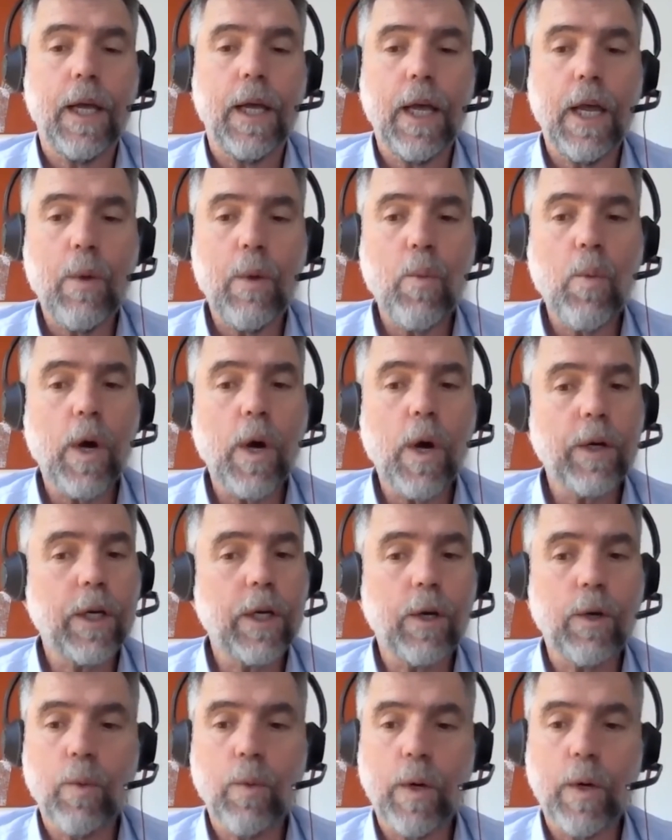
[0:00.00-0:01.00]
It won't
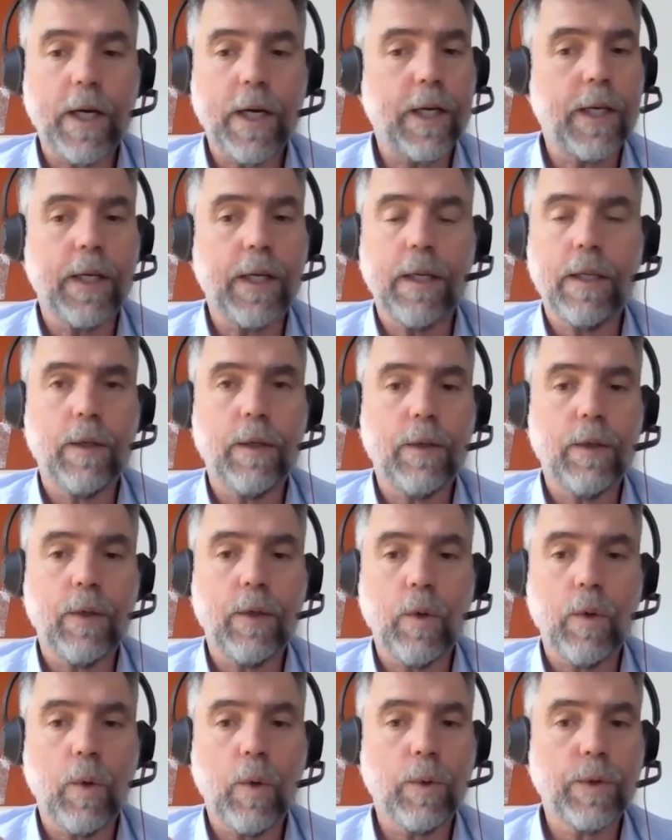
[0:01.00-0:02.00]
go away
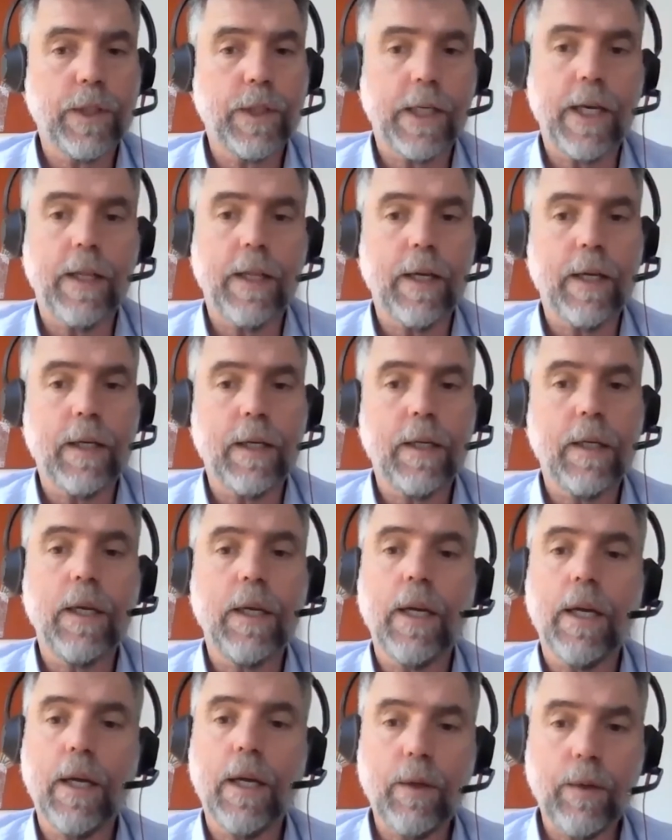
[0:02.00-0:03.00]
altogether.
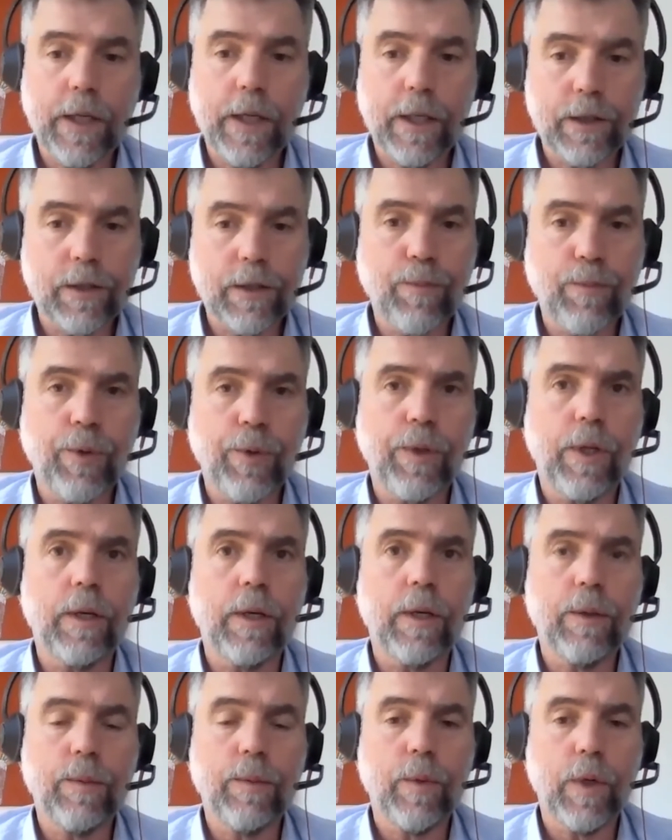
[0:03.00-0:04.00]
It'll get smaller
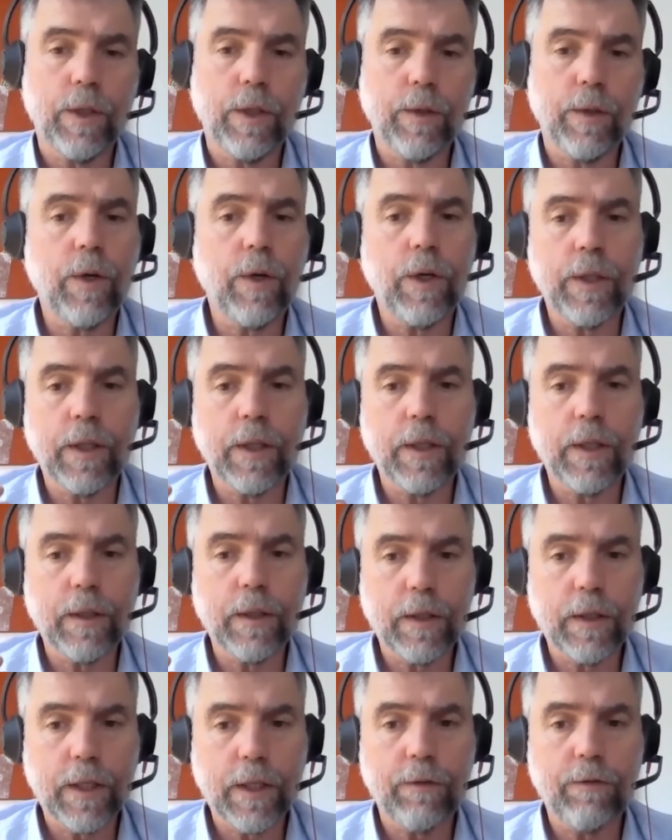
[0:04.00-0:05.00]
while you're on
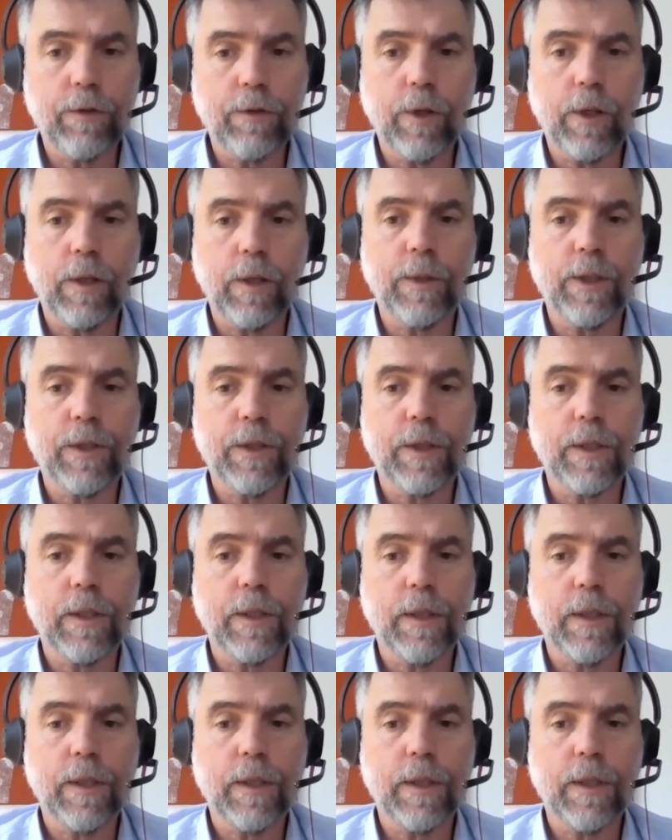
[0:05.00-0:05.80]
the everolimus.